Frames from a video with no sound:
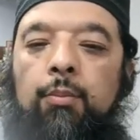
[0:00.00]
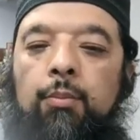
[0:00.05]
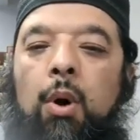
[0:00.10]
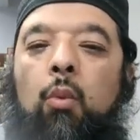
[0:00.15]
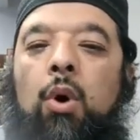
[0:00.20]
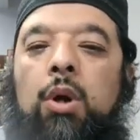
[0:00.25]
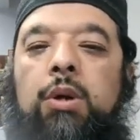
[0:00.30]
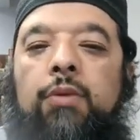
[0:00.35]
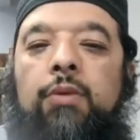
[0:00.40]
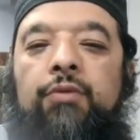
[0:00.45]
But
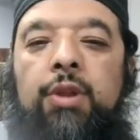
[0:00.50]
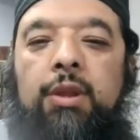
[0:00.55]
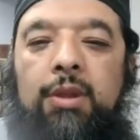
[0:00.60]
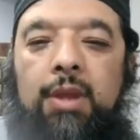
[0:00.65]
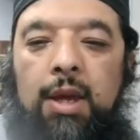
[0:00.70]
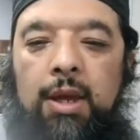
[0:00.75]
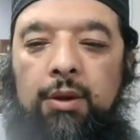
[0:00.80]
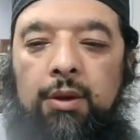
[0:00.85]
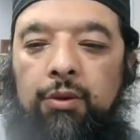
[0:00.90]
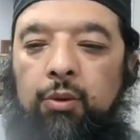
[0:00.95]
one of the
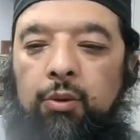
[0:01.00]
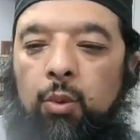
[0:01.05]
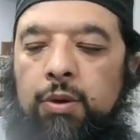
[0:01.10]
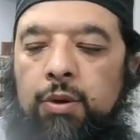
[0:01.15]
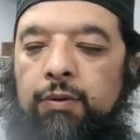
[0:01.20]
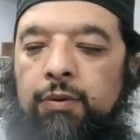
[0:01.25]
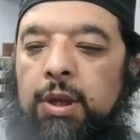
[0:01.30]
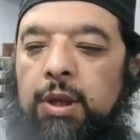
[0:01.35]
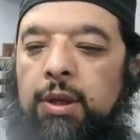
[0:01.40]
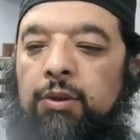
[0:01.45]
things, one
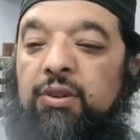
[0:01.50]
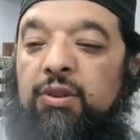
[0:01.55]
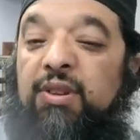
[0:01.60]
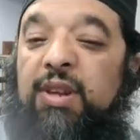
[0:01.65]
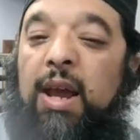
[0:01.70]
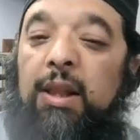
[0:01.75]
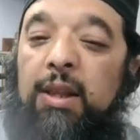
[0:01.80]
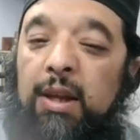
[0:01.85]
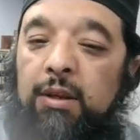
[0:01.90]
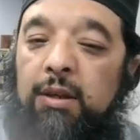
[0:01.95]
of the
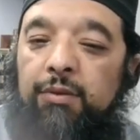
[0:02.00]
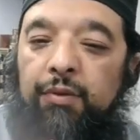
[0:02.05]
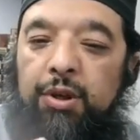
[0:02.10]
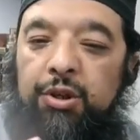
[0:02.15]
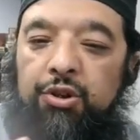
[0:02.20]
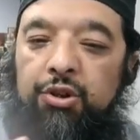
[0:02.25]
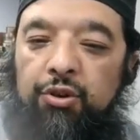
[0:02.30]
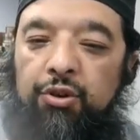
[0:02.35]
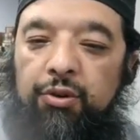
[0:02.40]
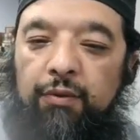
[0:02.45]
salient
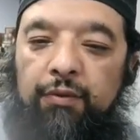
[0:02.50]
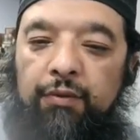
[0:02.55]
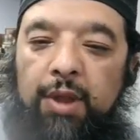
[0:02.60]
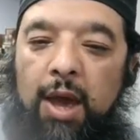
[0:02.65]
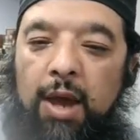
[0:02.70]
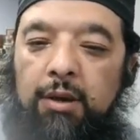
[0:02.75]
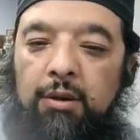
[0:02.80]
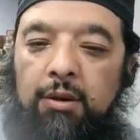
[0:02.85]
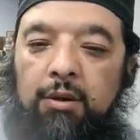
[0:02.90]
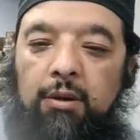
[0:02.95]
features of
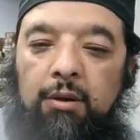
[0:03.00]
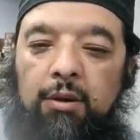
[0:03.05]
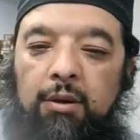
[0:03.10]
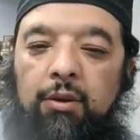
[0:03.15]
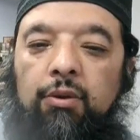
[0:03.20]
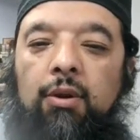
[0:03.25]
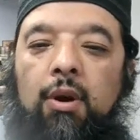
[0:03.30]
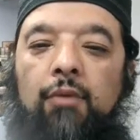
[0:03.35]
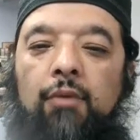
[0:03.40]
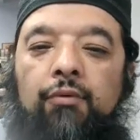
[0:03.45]
that
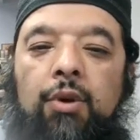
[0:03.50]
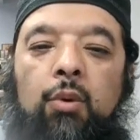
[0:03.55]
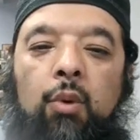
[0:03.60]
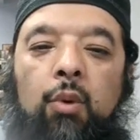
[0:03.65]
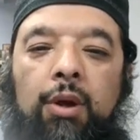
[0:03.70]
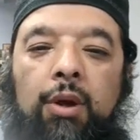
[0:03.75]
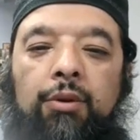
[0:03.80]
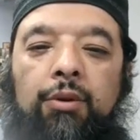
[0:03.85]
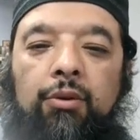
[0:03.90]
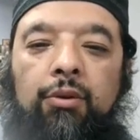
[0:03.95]
discovery
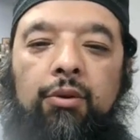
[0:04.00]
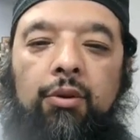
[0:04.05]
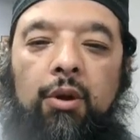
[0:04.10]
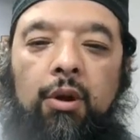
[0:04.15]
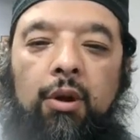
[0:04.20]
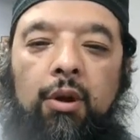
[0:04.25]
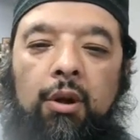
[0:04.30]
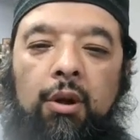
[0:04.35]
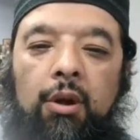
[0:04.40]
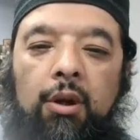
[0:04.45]
was
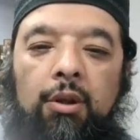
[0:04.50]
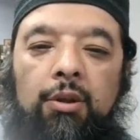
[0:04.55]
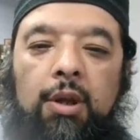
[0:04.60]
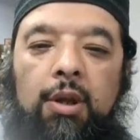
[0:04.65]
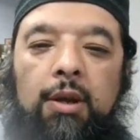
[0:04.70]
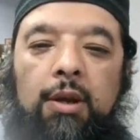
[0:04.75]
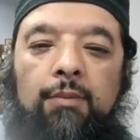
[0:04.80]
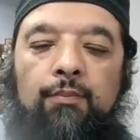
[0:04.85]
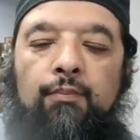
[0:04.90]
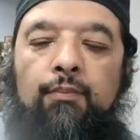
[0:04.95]

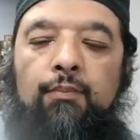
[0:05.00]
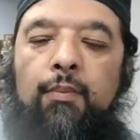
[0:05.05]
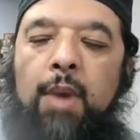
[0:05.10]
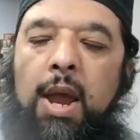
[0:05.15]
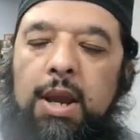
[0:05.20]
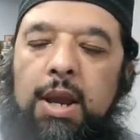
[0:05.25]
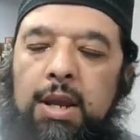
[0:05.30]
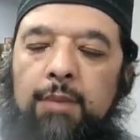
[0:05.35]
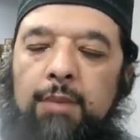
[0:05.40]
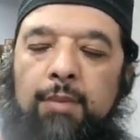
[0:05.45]
that
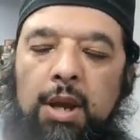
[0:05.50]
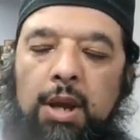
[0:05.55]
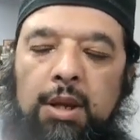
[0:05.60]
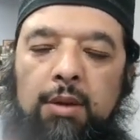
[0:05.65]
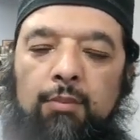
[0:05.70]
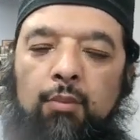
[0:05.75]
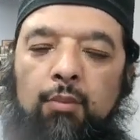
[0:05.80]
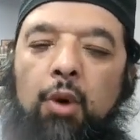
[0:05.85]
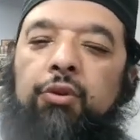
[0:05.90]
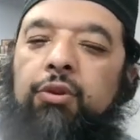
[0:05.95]

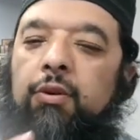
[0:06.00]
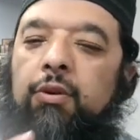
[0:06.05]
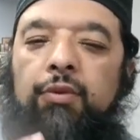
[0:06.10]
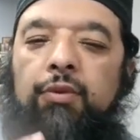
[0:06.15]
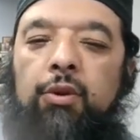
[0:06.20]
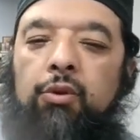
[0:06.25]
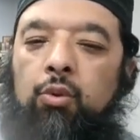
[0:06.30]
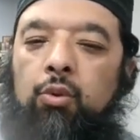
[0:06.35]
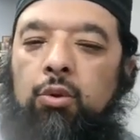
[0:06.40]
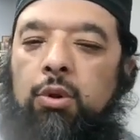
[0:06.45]
many, most of
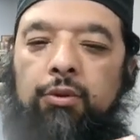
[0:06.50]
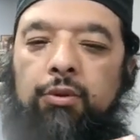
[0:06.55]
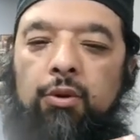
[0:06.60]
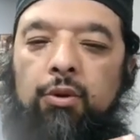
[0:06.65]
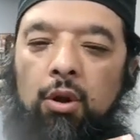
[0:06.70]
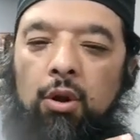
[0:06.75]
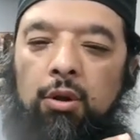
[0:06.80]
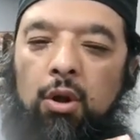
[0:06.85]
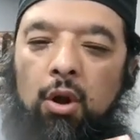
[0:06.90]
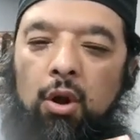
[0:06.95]
the surahs,
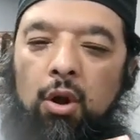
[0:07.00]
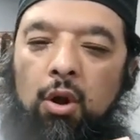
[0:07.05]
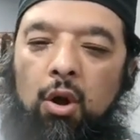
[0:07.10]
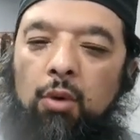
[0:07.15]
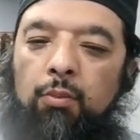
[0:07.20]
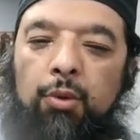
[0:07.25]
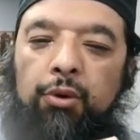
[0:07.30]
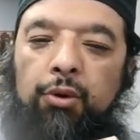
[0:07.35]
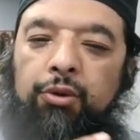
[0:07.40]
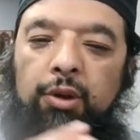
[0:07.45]

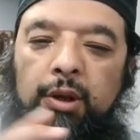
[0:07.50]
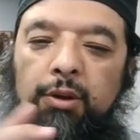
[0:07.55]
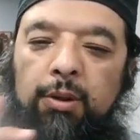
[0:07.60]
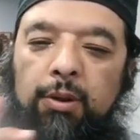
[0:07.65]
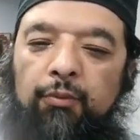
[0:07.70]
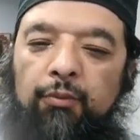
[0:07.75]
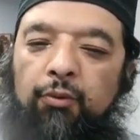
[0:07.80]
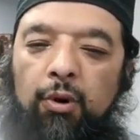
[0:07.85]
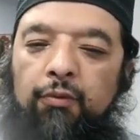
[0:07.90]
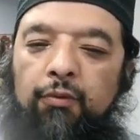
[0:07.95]
almost
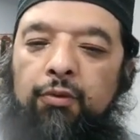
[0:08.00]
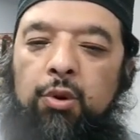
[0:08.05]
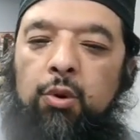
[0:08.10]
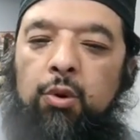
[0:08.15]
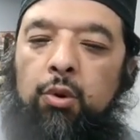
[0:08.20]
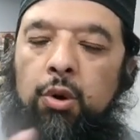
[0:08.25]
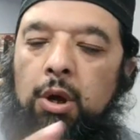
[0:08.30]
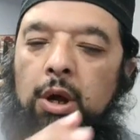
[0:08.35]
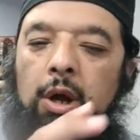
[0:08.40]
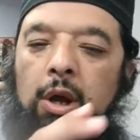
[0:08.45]
except for a
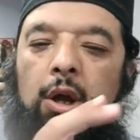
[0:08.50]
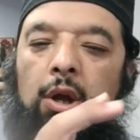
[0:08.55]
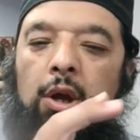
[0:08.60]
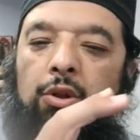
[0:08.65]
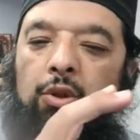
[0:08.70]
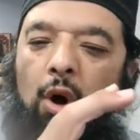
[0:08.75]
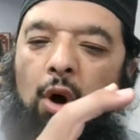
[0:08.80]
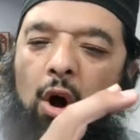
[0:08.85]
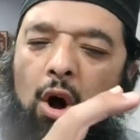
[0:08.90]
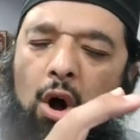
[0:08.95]
few,
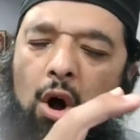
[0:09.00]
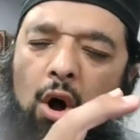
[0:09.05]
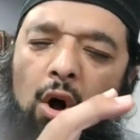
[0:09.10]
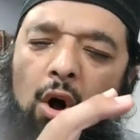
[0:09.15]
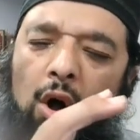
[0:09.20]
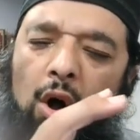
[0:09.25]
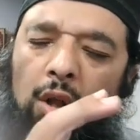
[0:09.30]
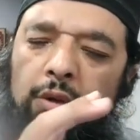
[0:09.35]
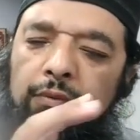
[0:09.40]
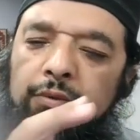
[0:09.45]

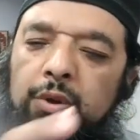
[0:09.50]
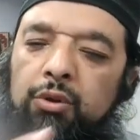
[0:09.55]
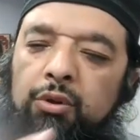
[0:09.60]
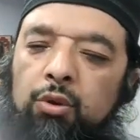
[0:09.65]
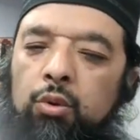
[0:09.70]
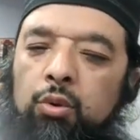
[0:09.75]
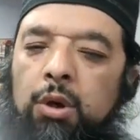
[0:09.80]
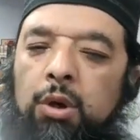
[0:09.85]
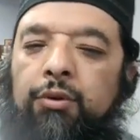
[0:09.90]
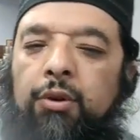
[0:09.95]
all of the
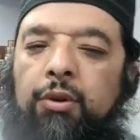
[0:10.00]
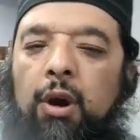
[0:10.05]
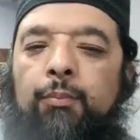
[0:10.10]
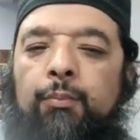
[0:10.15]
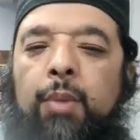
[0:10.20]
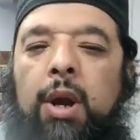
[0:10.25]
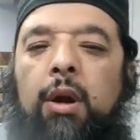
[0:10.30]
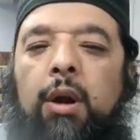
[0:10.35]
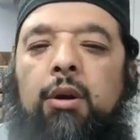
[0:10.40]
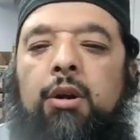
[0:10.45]
surahs are
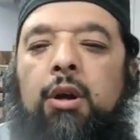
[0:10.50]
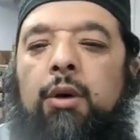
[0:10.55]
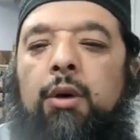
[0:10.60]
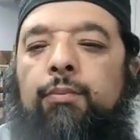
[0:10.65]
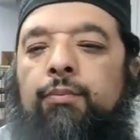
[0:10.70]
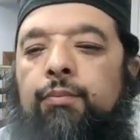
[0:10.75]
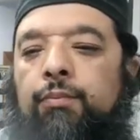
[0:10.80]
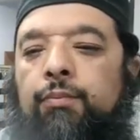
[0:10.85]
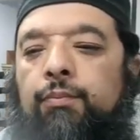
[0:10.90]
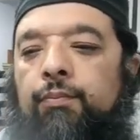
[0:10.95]
paired
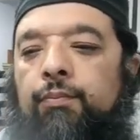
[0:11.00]
up.